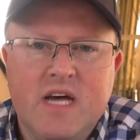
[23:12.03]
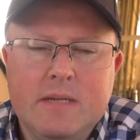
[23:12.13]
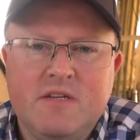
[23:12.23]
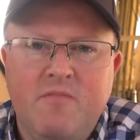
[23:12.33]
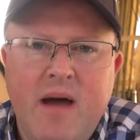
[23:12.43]

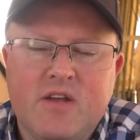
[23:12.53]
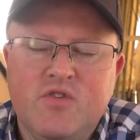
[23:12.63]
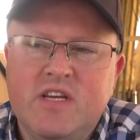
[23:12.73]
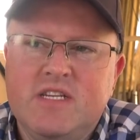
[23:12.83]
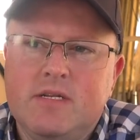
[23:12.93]
types of
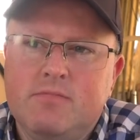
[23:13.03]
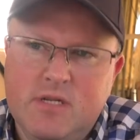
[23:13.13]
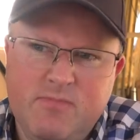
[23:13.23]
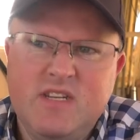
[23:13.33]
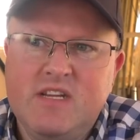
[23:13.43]
batteries,
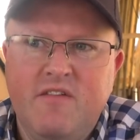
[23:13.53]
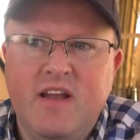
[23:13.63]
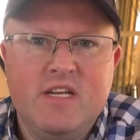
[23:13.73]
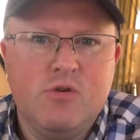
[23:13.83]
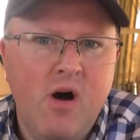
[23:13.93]

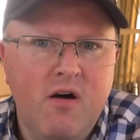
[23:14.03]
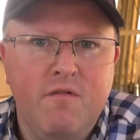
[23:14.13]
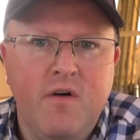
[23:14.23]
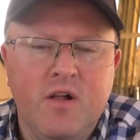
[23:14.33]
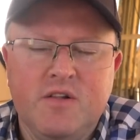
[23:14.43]
specifically
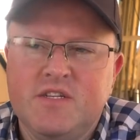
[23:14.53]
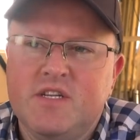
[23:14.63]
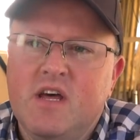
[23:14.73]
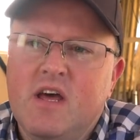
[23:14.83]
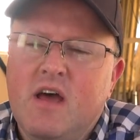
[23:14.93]
12 volts